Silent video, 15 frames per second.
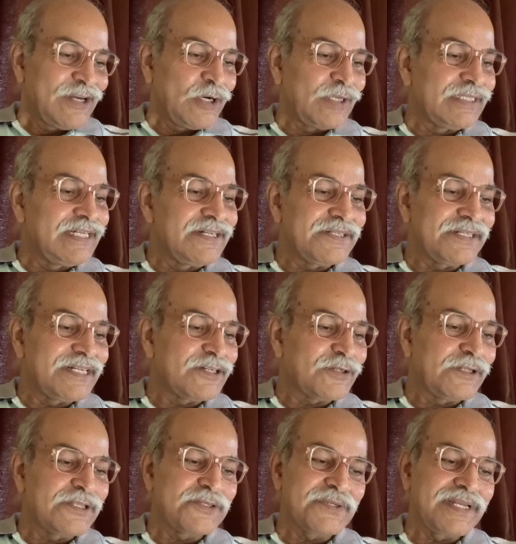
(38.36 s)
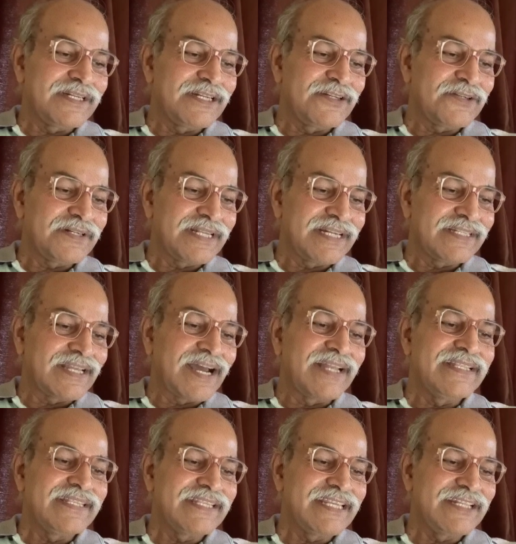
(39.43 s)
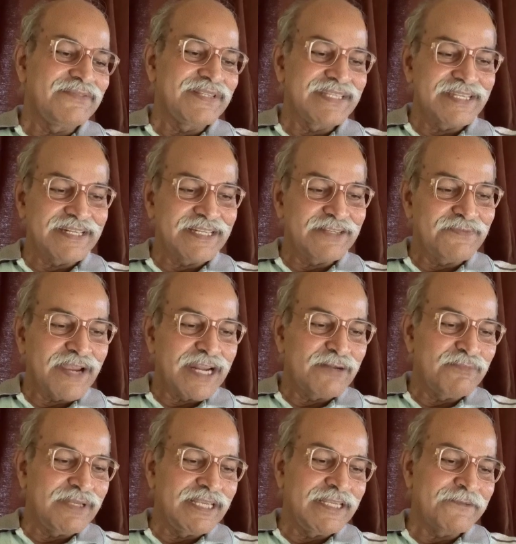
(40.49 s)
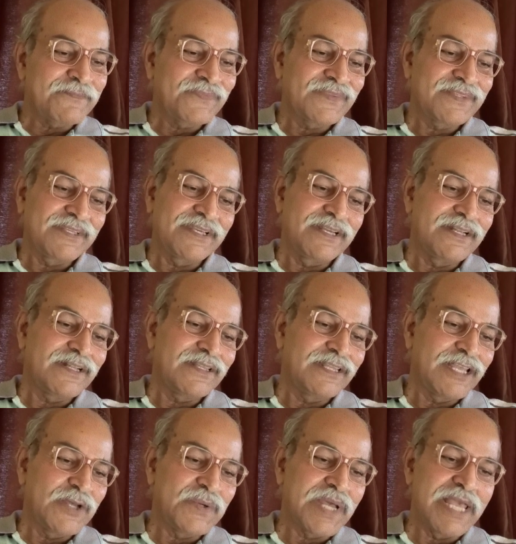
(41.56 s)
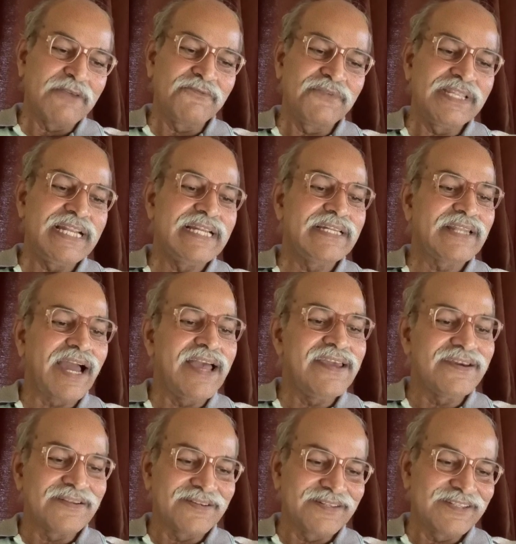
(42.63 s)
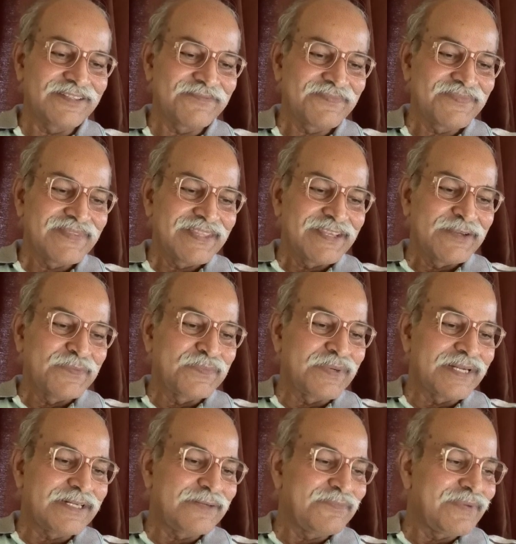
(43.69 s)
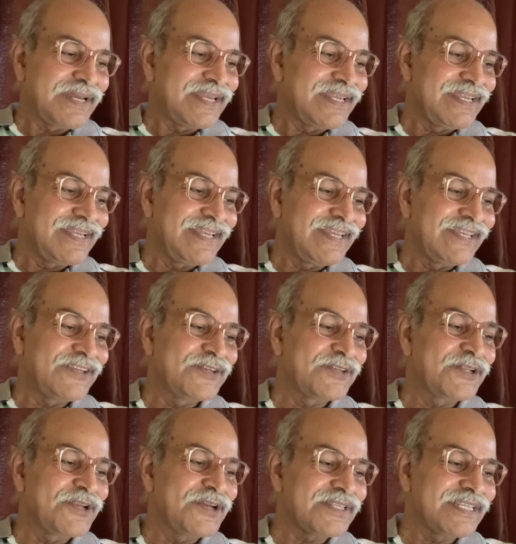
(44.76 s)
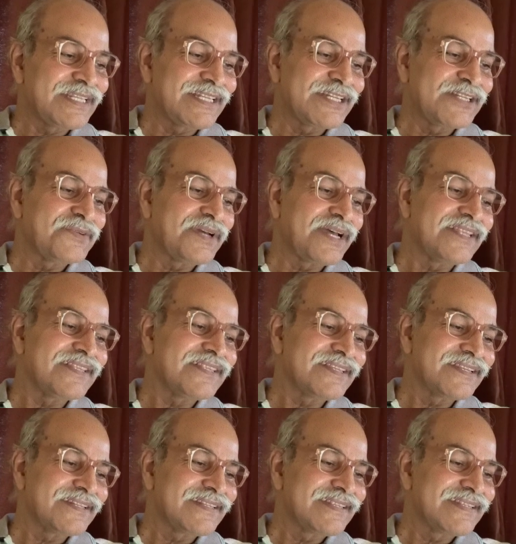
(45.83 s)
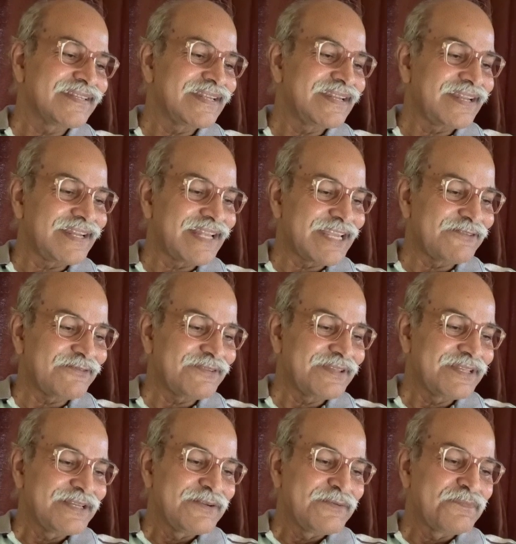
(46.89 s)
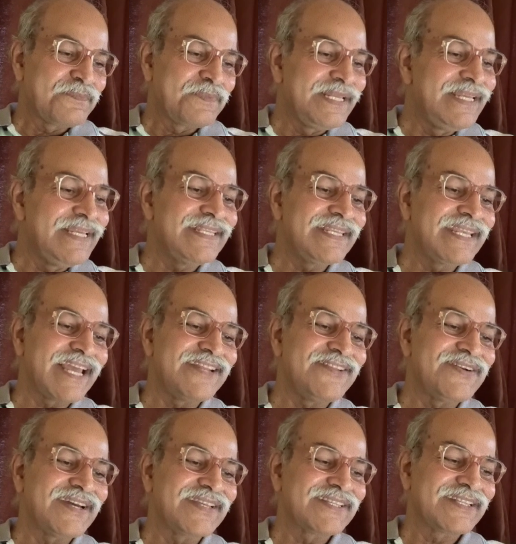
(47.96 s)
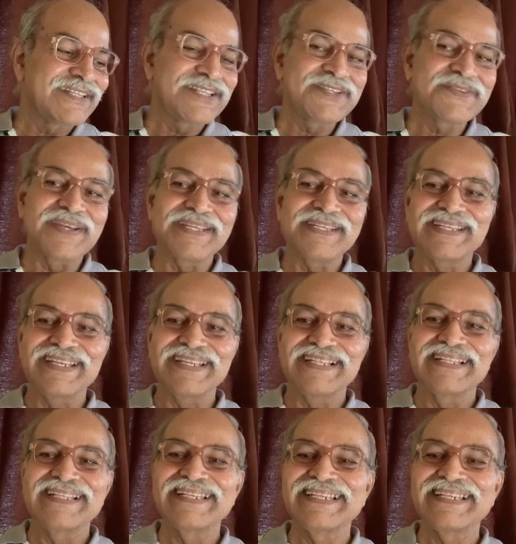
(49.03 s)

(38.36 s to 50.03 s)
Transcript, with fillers: On internet also I did not get the answer which satisfied me. So now I am very tired. But my curiosity to answer is still alive. Please can you answer this question?